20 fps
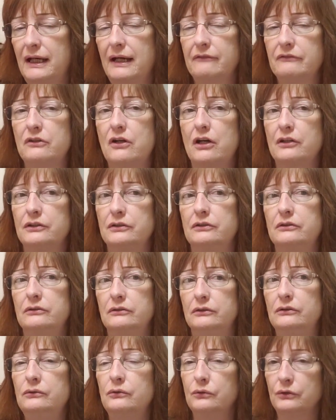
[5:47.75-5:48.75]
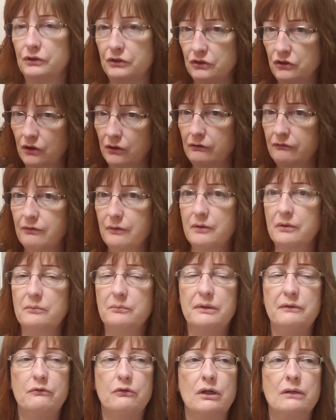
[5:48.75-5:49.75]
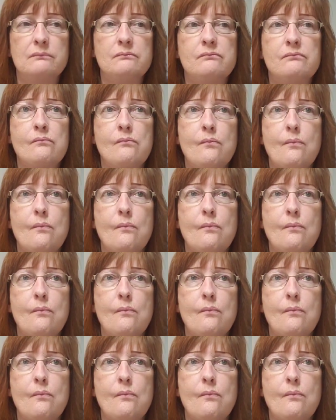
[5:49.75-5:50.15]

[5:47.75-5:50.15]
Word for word: I have not ordered yarn from them before.